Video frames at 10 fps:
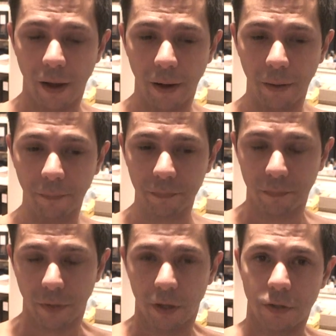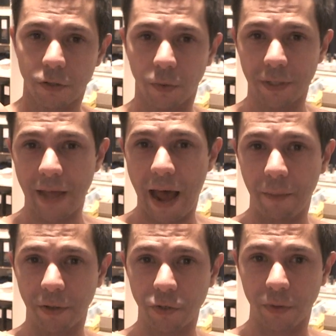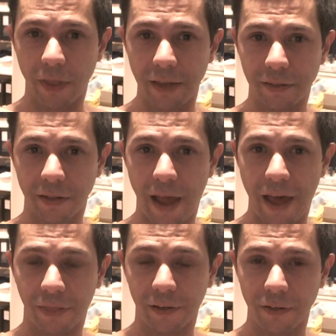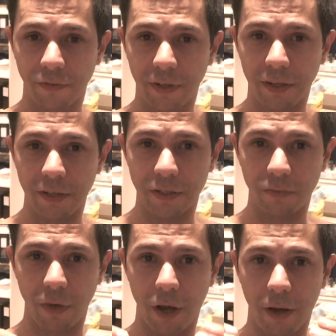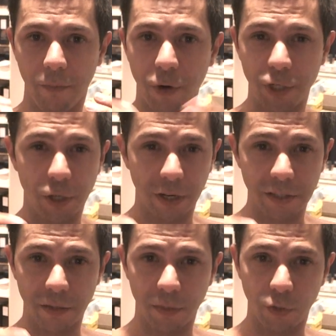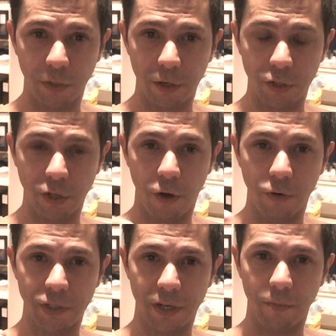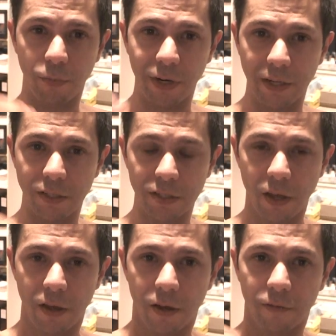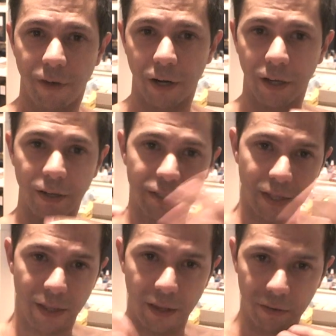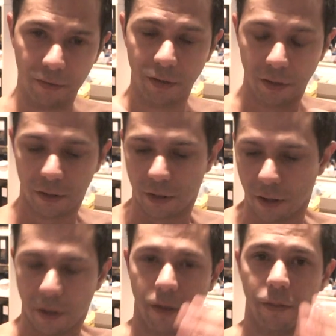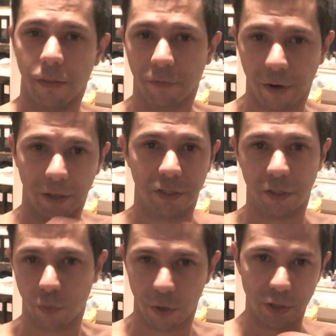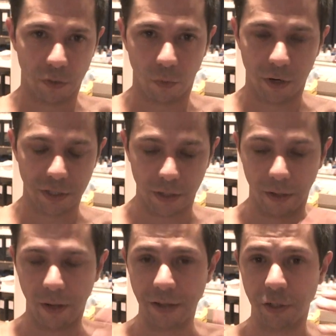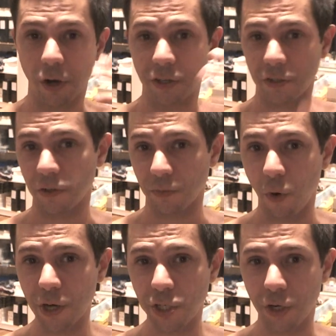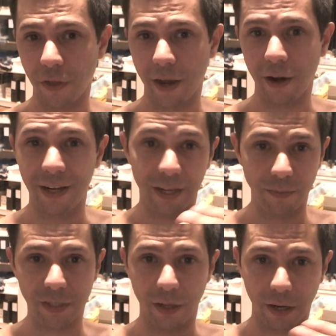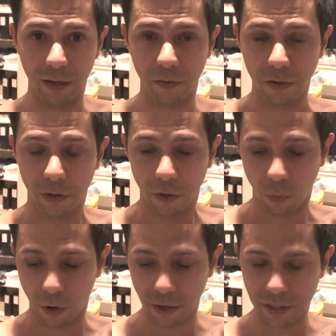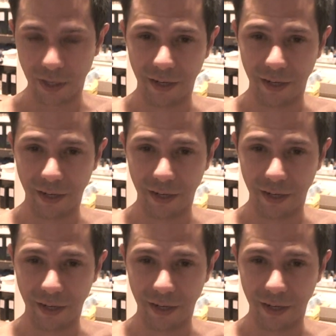Um, so what happens with athlete's feet is uh, moisture gets in between your toes and it breeds fungus, and then the fungus gets worse and worse. And as long as there's moisture there, it keeps getting worse.